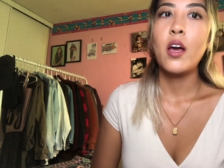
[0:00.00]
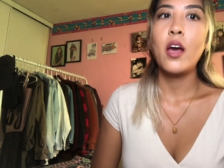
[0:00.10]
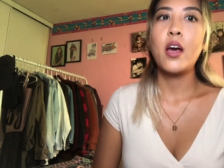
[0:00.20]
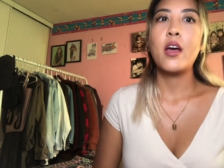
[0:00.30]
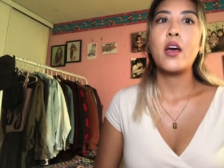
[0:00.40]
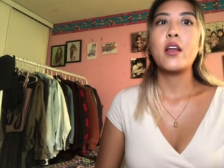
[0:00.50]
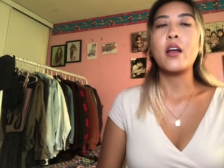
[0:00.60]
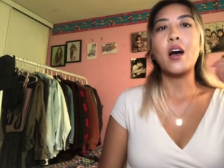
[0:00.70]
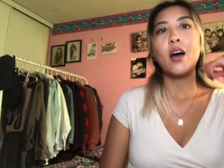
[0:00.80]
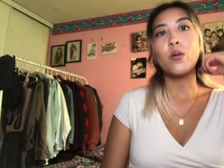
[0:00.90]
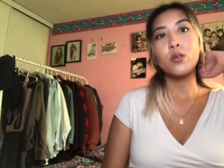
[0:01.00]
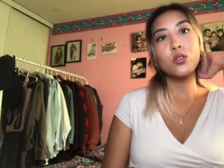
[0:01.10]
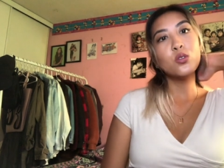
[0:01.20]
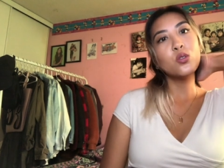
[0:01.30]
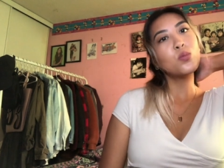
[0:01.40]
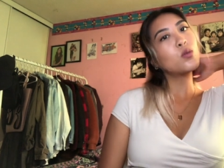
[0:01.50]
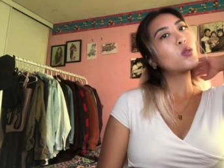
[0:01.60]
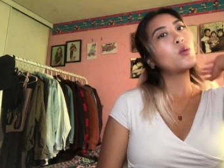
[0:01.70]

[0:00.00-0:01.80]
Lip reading: and I was super